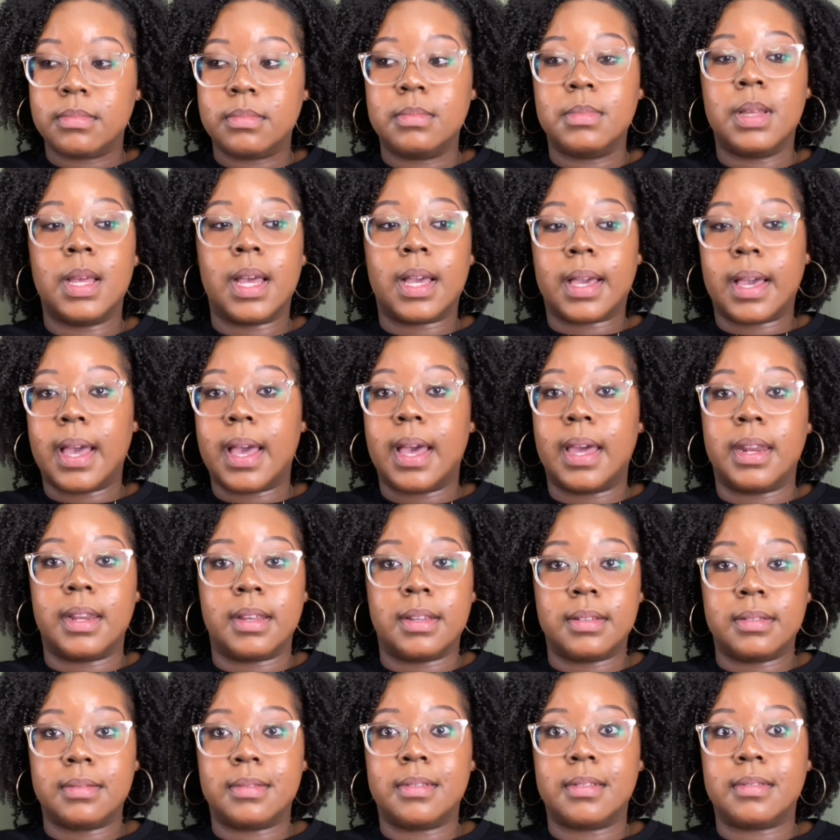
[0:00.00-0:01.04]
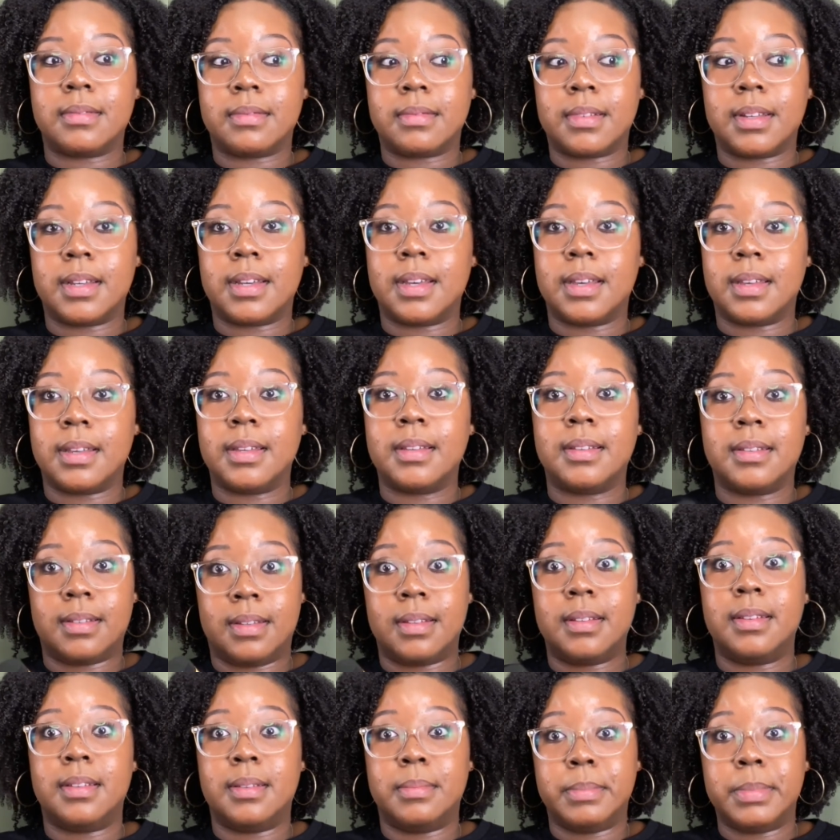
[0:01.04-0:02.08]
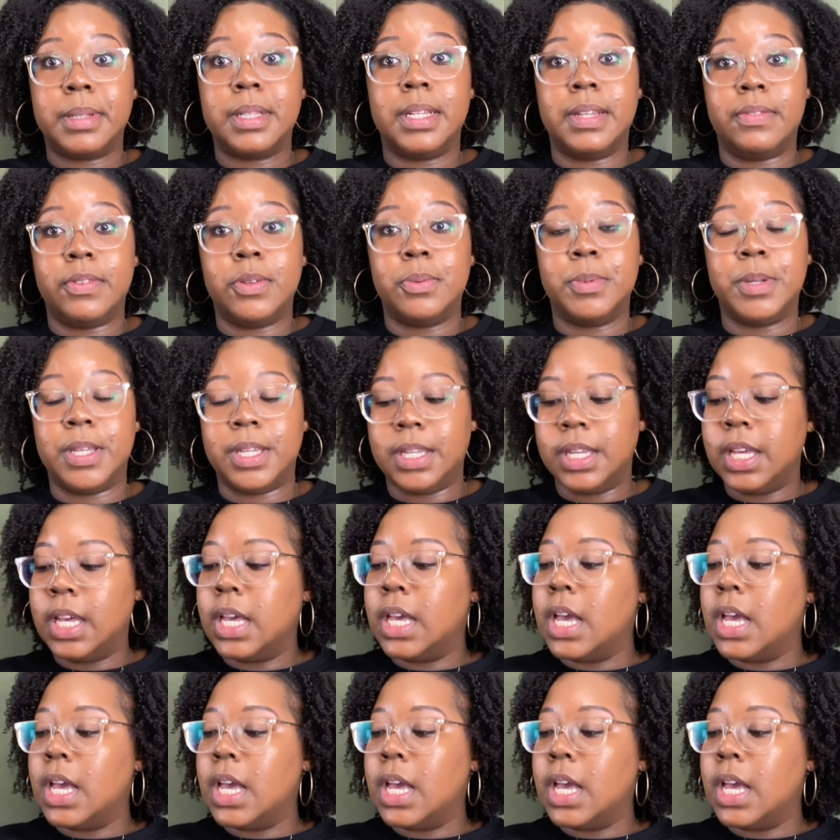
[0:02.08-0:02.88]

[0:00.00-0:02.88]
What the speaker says: I got it. Okay, believe you me.